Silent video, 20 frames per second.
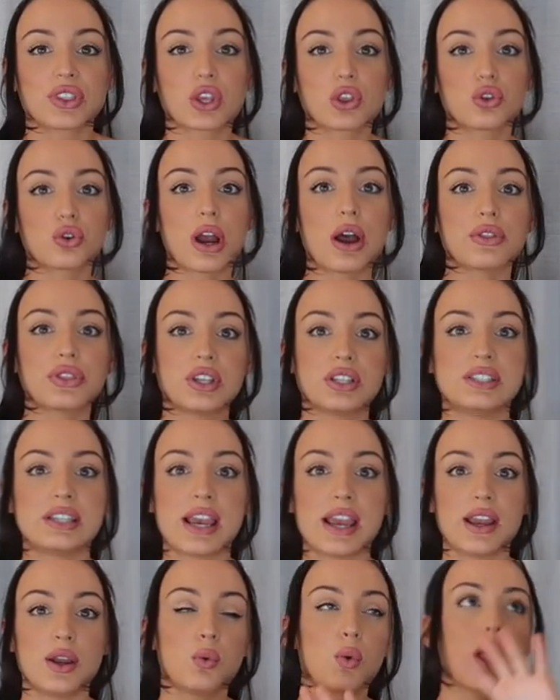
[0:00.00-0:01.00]
throughout the
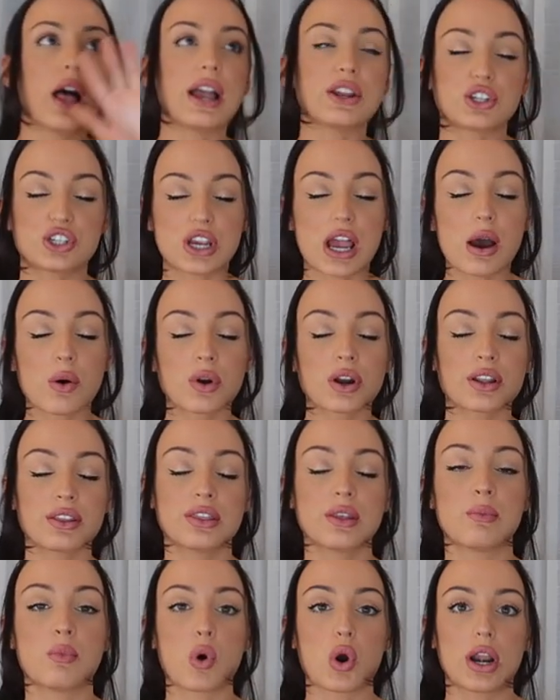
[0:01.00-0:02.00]
day, well, I showered
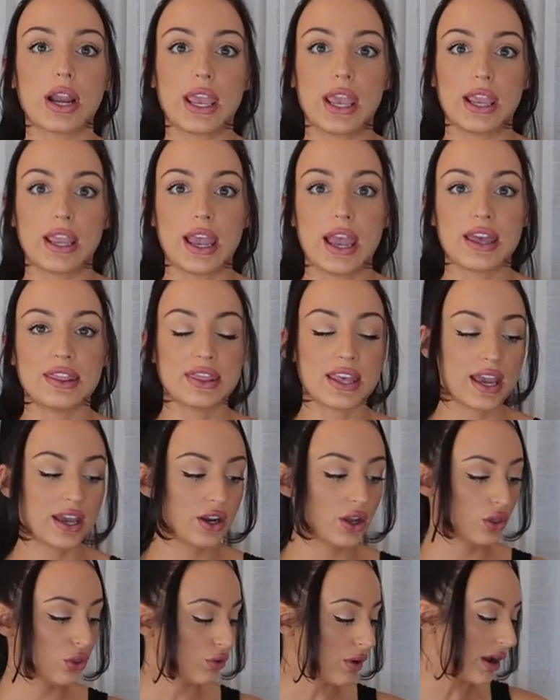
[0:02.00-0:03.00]
in the morning and
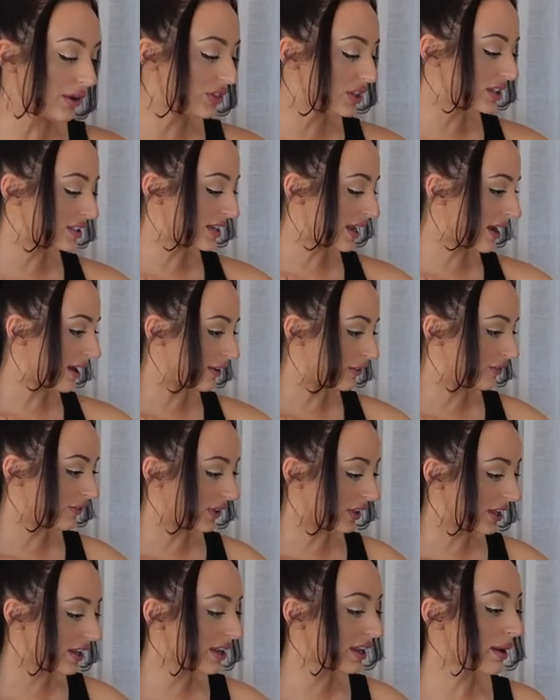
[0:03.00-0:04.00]
then throughout the day, I
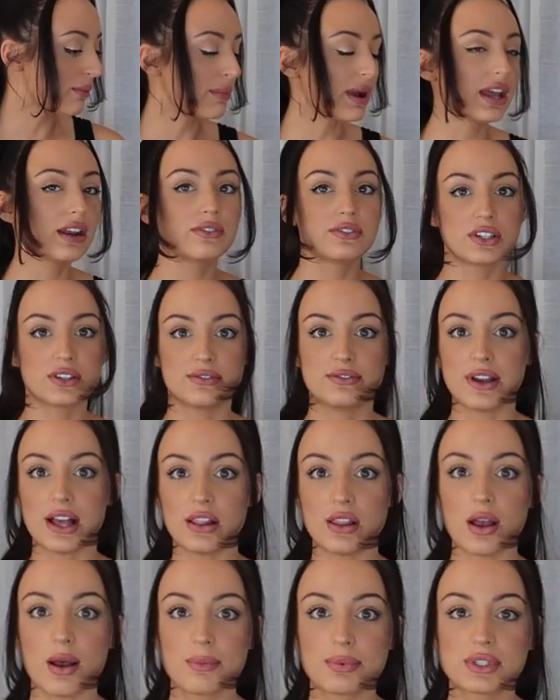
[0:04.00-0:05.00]
feel like it might have
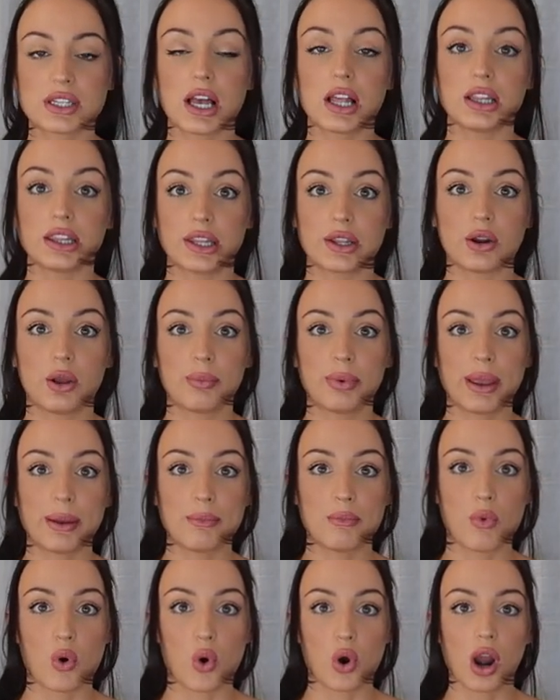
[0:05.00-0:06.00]
developed a little
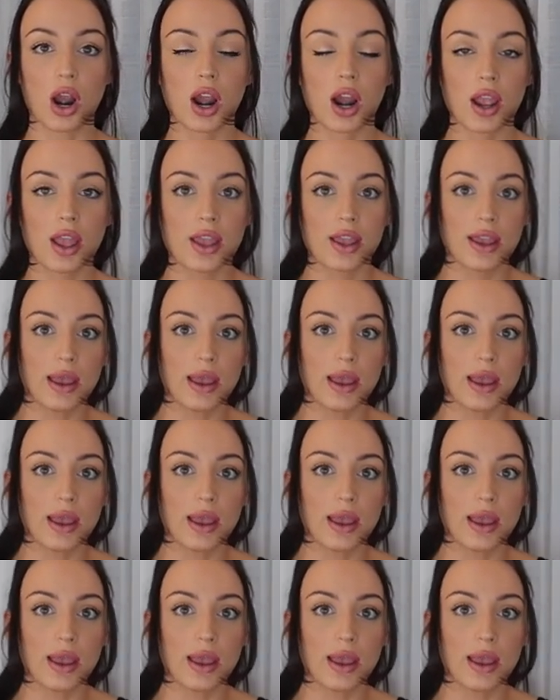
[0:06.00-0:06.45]
bit more